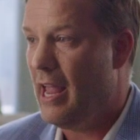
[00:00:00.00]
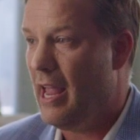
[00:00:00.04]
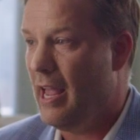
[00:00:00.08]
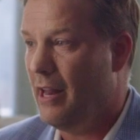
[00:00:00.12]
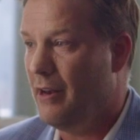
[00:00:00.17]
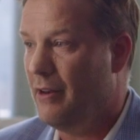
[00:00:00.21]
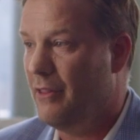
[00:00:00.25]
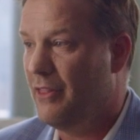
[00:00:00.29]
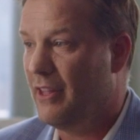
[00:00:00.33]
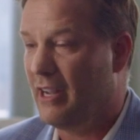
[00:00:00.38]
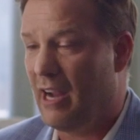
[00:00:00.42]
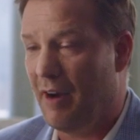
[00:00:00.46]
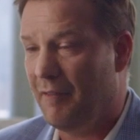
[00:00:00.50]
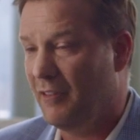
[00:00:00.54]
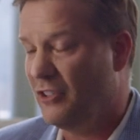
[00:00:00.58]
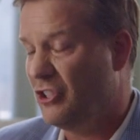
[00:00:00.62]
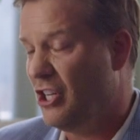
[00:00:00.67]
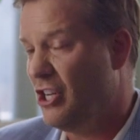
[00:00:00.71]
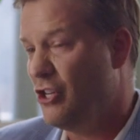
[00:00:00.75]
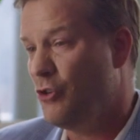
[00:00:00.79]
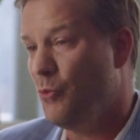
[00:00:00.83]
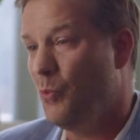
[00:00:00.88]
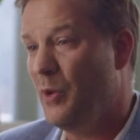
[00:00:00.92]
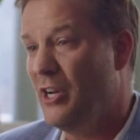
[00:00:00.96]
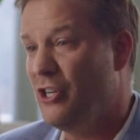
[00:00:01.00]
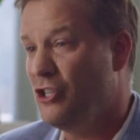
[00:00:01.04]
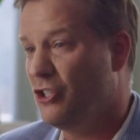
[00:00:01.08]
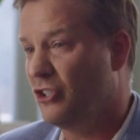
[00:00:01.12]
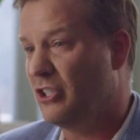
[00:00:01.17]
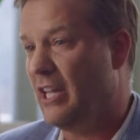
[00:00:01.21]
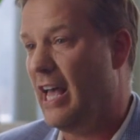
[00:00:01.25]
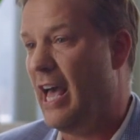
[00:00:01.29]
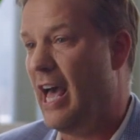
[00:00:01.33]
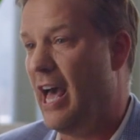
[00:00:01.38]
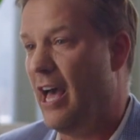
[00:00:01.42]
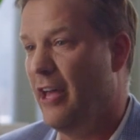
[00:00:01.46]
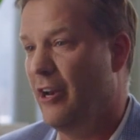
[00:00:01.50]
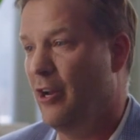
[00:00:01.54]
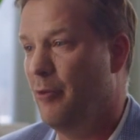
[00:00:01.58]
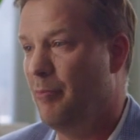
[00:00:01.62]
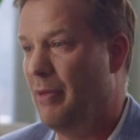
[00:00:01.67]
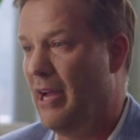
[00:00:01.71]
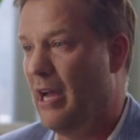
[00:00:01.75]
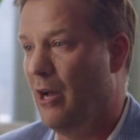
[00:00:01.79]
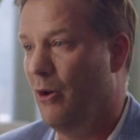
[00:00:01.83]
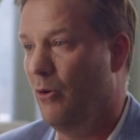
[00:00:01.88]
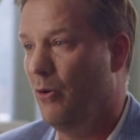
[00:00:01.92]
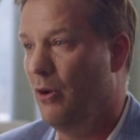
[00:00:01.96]
And the conversation we just had
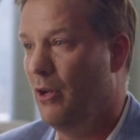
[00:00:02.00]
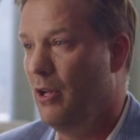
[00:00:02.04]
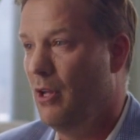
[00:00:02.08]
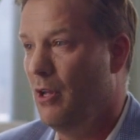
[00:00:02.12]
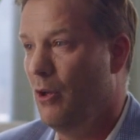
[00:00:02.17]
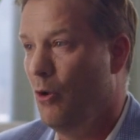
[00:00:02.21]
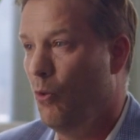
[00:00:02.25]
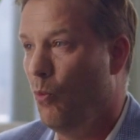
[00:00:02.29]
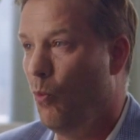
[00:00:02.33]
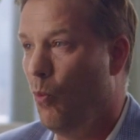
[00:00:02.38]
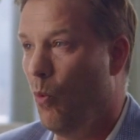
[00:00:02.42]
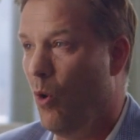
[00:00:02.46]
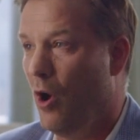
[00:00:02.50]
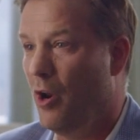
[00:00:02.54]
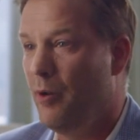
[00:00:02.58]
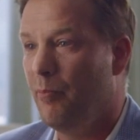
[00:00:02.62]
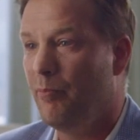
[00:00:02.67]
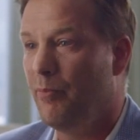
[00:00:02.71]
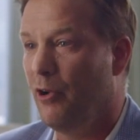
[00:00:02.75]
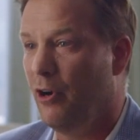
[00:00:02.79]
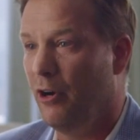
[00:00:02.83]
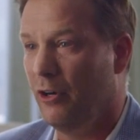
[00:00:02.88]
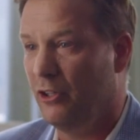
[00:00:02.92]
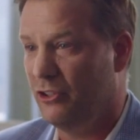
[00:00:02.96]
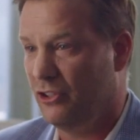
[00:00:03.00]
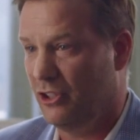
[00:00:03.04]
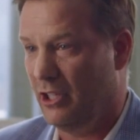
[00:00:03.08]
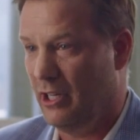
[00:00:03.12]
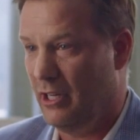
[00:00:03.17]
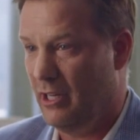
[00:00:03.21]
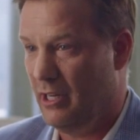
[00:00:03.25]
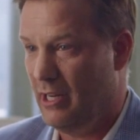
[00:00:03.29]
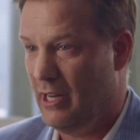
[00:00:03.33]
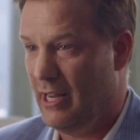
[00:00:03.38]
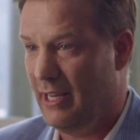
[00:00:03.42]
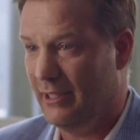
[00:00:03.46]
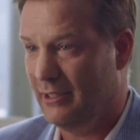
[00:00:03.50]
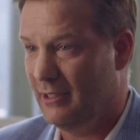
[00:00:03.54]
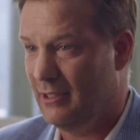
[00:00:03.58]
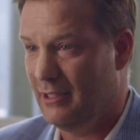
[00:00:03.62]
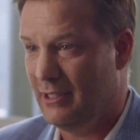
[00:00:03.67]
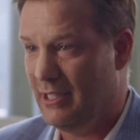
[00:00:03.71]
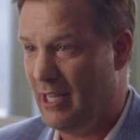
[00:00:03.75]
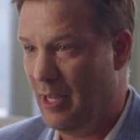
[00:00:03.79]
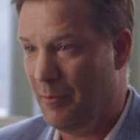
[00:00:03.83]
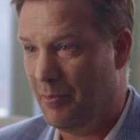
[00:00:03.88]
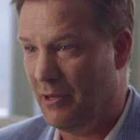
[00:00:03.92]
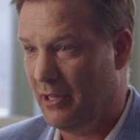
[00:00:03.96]
about one person
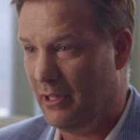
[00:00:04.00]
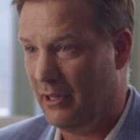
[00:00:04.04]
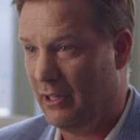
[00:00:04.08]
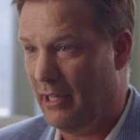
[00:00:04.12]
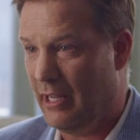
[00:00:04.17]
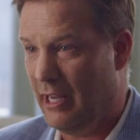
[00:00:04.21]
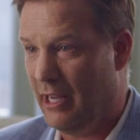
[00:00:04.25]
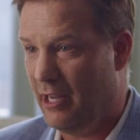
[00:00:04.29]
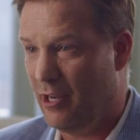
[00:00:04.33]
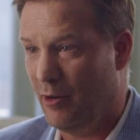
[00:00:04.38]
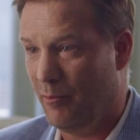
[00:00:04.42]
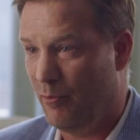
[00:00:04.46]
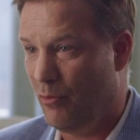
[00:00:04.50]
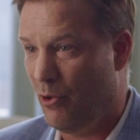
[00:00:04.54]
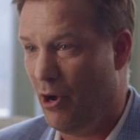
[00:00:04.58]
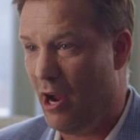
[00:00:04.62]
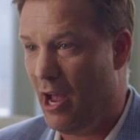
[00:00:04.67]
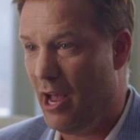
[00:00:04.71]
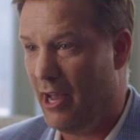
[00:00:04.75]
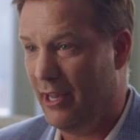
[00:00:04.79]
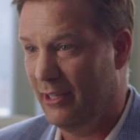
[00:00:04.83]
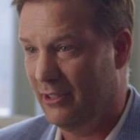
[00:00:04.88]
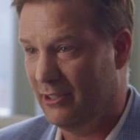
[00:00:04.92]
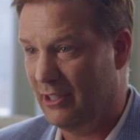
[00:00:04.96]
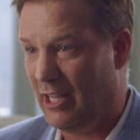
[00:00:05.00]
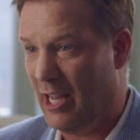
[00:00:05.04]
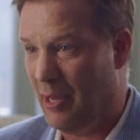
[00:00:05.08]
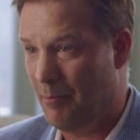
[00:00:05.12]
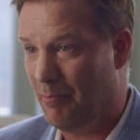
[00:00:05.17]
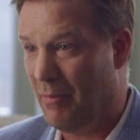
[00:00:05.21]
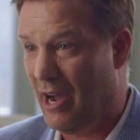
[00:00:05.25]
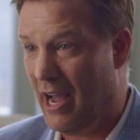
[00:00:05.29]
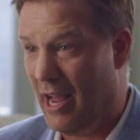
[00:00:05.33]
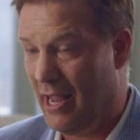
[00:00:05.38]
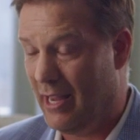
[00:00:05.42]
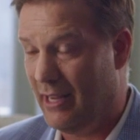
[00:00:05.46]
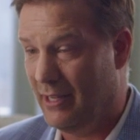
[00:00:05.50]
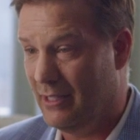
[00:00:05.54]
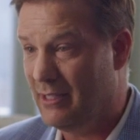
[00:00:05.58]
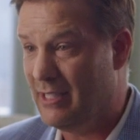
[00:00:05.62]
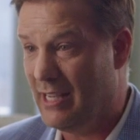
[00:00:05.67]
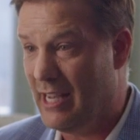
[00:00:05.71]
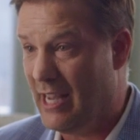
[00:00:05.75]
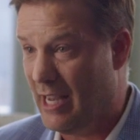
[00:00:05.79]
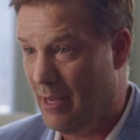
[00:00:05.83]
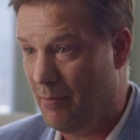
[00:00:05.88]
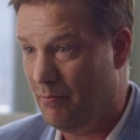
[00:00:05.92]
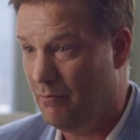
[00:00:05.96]
isn't typically comprise a buying
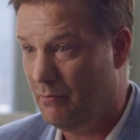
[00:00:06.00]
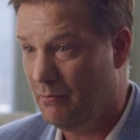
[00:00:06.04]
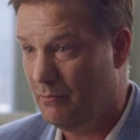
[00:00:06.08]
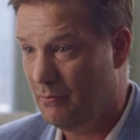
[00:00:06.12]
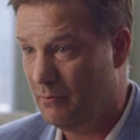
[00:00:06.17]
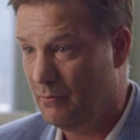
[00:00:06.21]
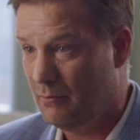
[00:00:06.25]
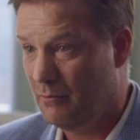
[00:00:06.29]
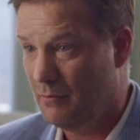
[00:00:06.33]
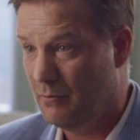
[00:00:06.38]
team